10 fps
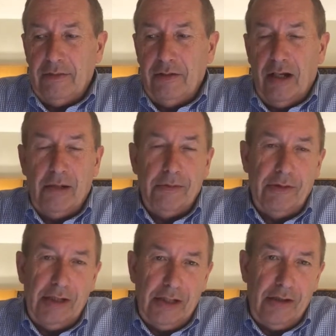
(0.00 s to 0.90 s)
talk
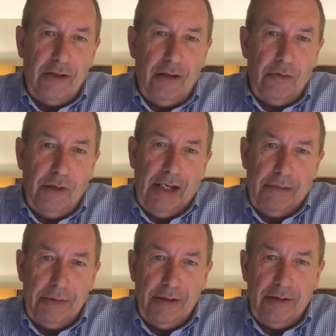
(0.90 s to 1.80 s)
about the install, what
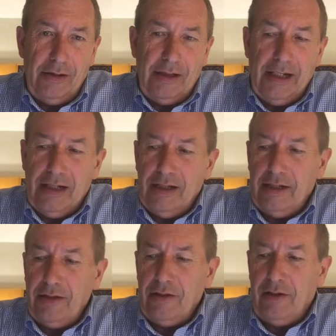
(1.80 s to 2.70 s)
happens on the day of the
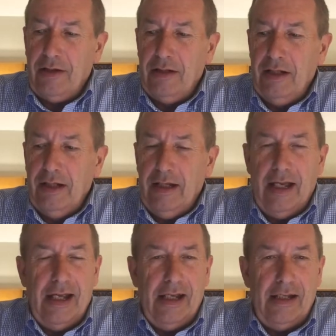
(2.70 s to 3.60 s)
install,
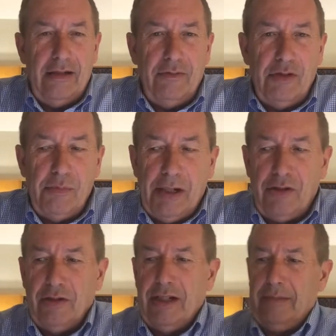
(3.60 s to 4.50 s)
and a few
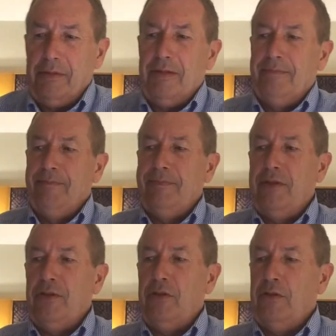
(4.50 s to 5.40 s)
special tips.
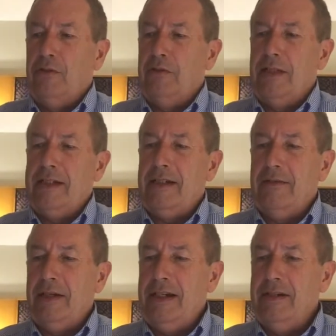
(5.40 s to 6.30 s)
So let's
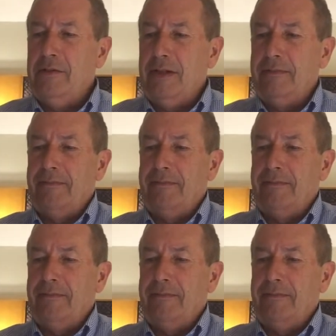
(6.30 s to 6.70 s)
get right into it.